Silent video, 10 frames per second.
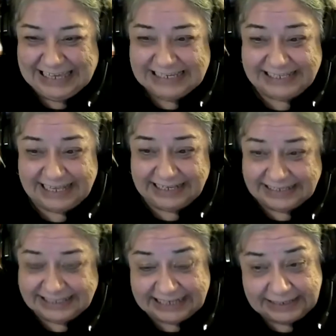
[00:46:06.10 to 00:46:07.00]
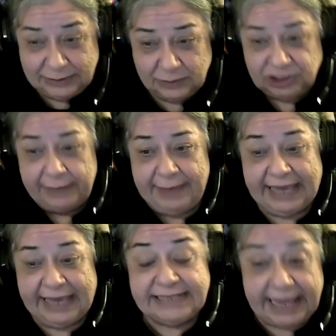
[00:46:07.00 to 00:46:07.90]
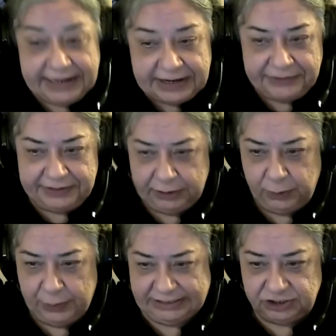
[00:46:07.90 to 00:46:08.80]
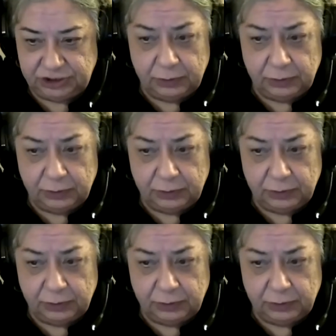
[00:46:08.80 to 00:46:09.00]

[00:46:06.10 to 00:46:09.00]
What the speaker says: Sedat Hocam has another question.